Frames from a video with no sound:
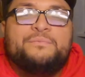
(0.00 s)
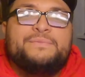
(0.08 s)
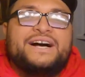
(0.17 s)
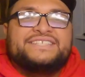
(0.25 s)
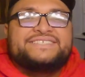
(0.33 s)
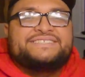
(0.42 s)

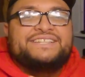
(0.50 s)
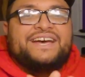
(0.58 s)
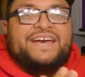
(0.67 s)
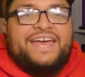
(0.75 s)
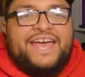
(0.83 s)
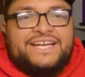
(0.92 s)

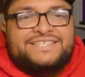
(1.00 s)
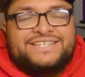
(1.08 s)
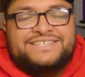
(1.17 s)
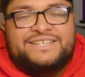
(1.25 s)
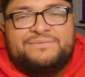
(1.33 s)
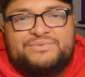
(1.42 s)
Monsta X
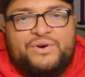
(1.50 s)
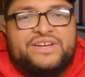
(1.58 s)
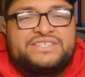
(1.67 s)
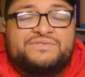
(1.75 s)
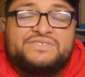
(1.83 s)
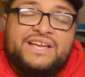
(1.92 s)
because the
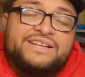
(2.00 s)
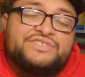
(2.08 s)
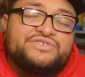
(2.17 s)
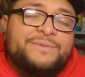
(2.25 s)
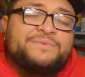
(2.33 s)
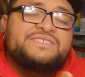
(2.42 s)
boys have decided
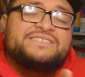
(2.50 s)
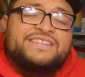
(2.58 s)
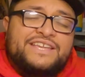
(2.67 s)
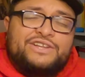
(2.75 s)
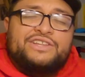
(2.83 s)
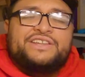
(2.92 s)
to drop a
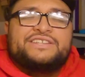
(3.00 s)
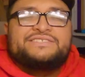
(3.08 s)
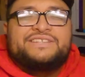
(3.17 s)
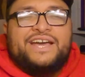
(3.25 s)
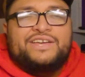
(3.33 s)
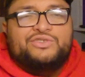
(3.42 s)
single on us
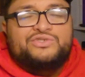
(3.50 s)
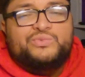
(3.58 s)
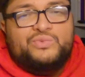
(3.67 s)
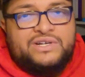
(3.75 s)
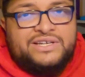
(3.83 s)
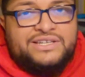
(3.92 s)

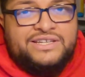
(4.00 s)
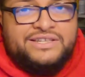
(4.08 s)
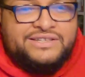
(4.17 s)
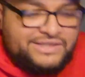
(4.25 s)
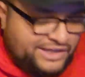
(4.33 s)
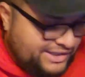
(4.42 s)
titled One
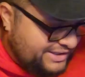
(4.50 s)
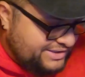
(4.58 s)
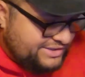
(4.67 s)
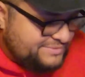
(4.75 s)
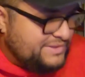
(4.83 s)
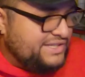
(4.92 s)
Day. And
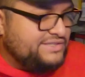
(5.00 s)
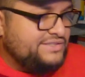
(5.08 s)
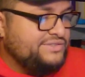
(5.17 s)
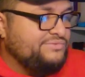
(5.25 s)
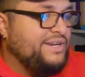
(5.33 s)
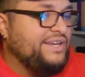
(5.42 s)
yes, my last
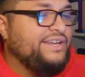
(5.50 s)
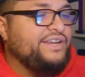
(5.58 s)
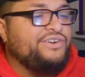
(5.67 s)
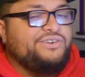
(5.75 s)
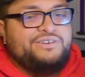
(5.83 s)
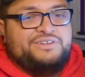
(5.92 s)
ticket right
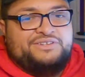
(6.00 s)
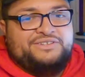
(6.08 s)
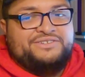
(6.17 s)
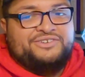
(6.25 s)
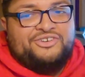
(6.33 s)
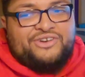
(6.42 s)
here.
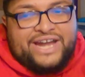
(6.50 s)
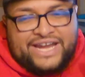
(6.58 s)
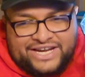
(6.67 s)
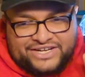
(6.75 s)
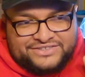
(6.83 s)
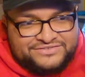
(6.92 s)
Right
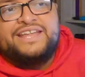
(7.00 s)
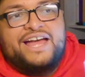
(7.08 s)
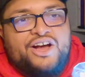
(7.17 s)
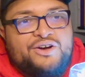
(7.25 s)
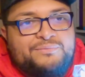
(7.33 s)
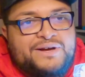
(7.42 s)
here.
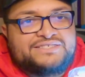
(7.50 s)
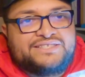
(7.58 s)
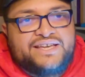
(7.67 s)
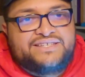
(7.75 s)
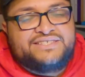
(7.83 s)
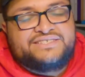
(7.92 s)
Now, Monsta
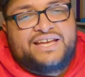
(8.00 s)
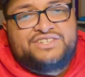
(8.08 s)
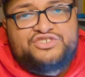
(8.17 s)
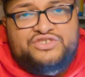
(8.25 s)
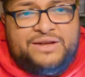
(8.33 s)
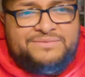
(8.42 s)
X
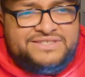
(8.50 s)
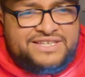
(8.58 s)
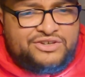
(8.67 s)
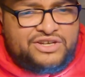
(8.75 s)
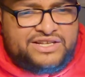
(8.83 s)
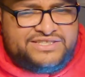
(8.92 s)
decided to drop the
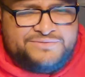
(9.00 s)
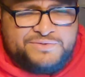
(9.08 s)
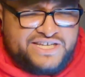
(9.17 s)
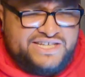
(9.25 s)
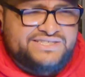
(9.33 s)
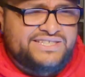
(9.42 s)
single on us. It's
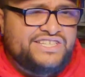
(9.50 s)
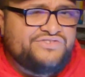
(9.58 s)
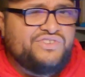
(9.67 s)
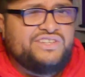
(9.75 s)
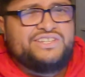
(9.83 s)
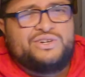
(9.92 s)
been getting teased
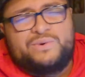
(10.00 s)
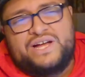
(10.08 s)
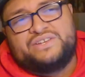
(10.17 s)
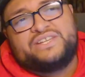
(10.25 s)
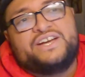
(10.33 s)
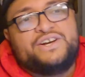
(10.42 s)
for a little
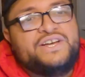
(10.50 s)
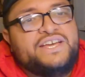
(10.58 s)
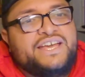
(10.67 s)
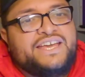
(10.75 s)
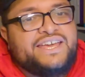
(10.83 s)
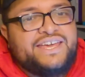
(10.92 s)
while now.
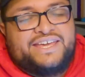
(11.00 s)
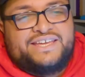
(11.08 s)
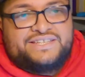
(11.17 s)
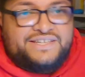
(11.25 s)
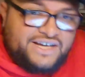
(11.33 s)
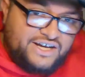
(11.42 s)

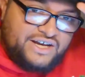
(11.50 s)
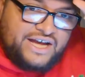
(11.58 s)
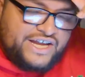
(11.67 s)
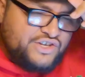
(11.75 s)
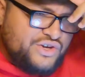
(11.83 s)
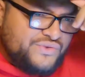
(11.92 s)
And
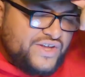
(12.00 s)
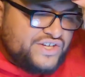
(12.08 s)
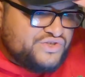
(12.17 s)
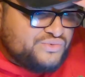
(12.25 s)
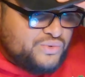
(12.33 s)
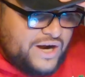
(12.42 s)
I know they
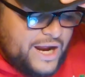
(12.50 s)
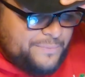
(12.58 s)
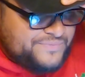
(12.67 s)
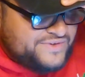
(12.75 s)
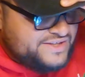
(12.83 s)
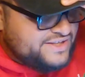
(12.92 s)
dropped